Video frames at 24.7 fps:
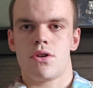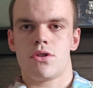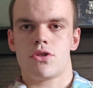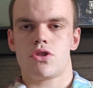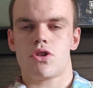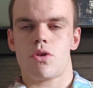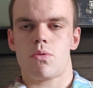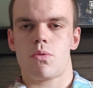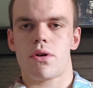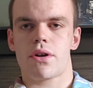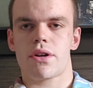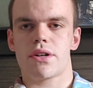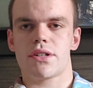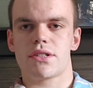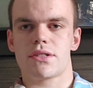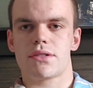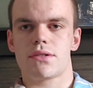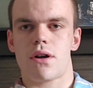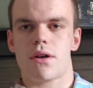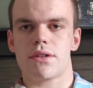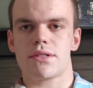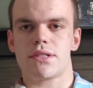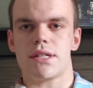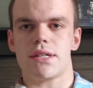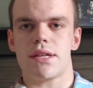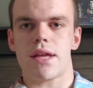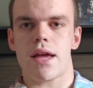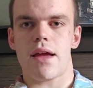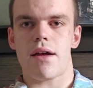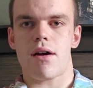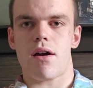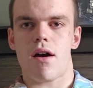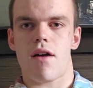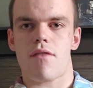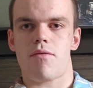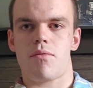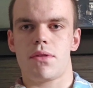So we're going to start
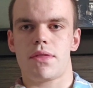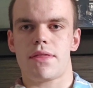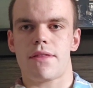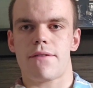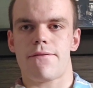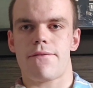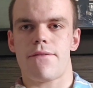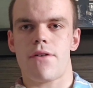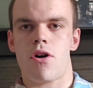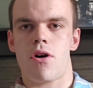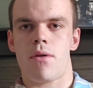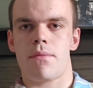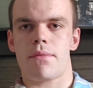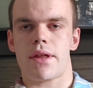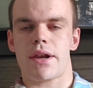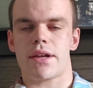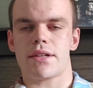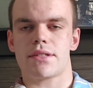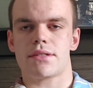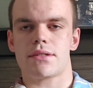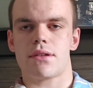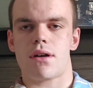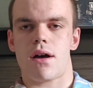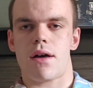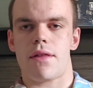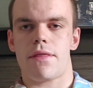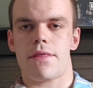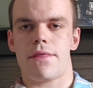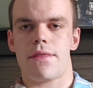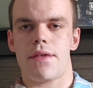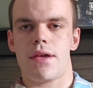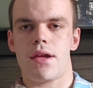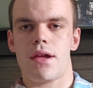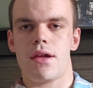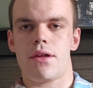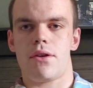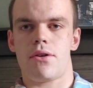today off with the film that I saw in
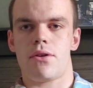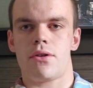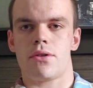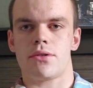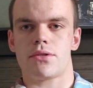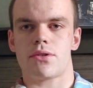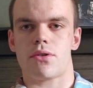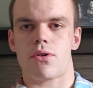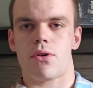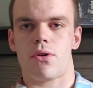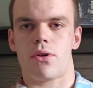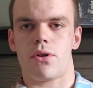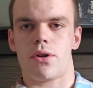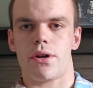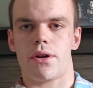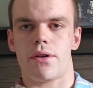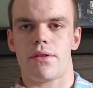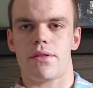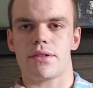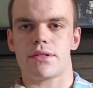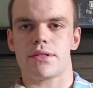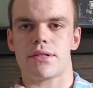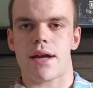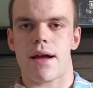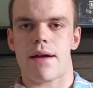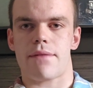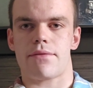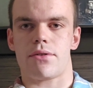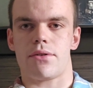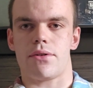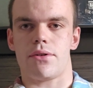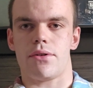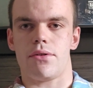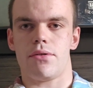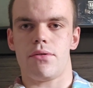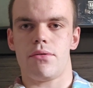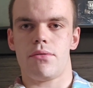theaters earlier this
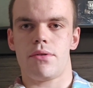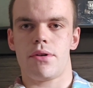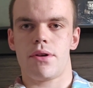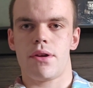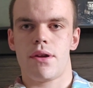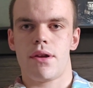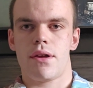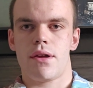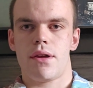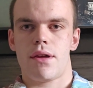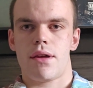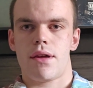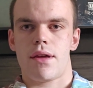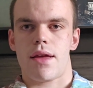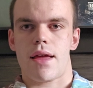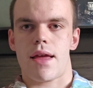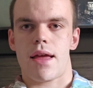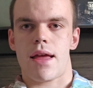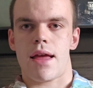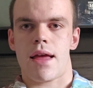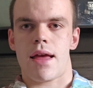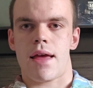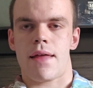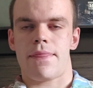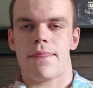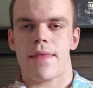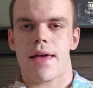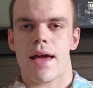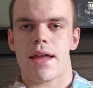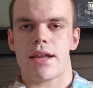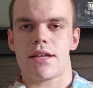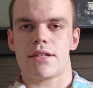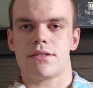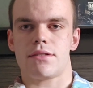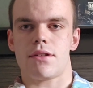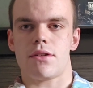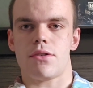afternoon. And
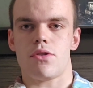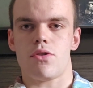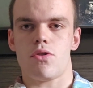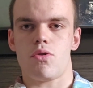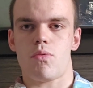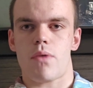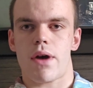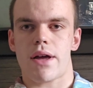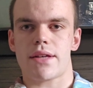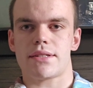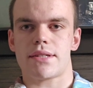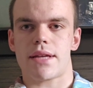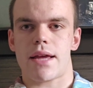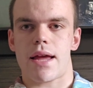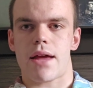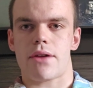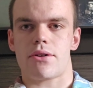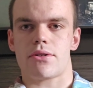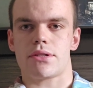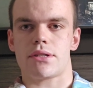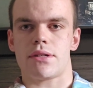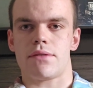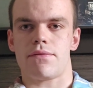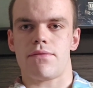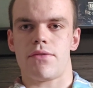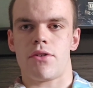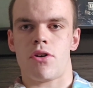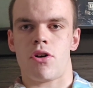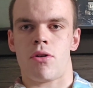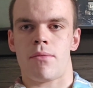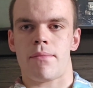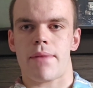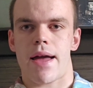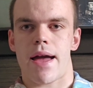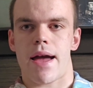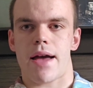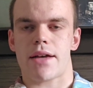that is the new Wes Anderson
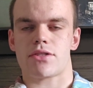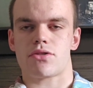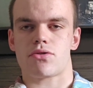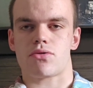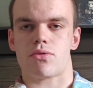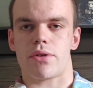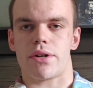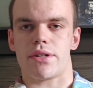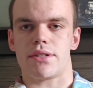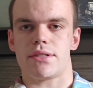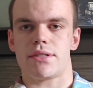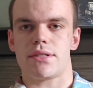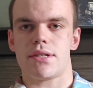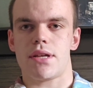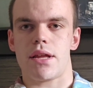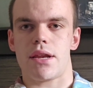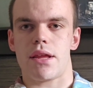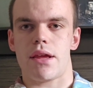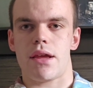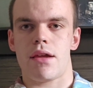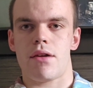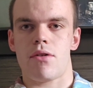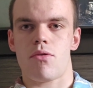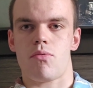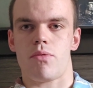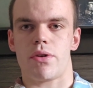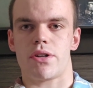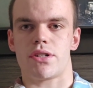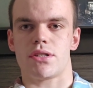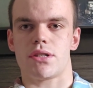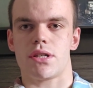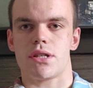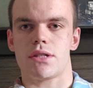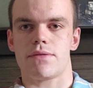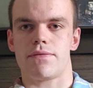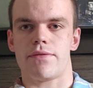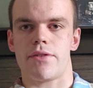film, Asteroid City, which
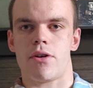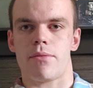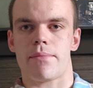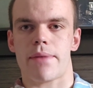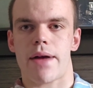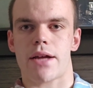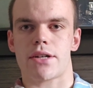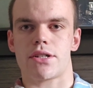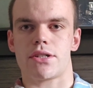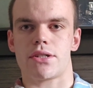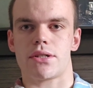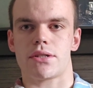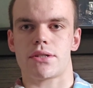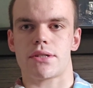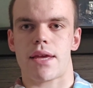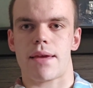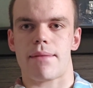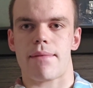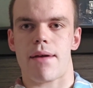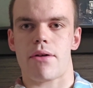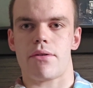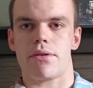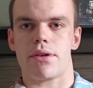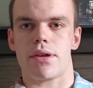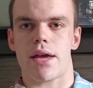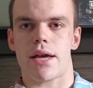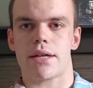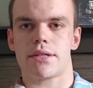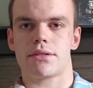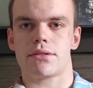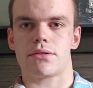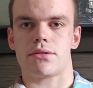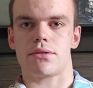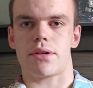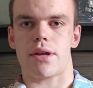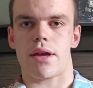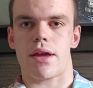this film actually just came out
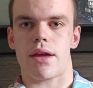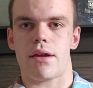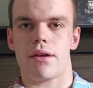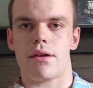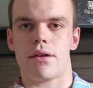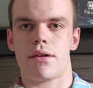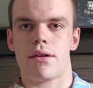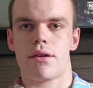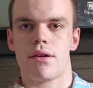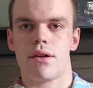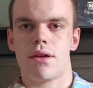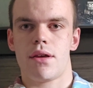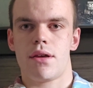yesterday.